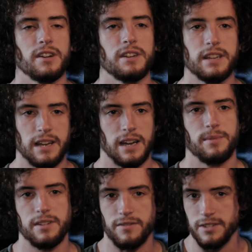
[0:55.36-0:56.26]
very
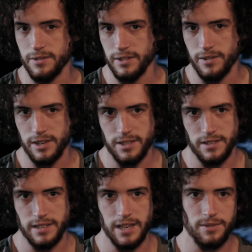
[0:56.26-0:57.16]
common and frequent
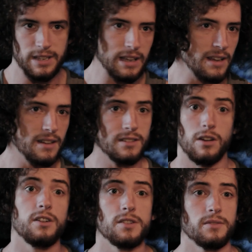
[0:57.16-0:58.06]
question that we get is,
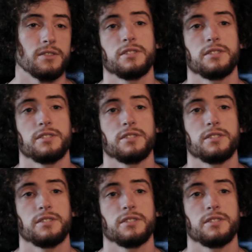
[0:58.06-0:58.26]
are you a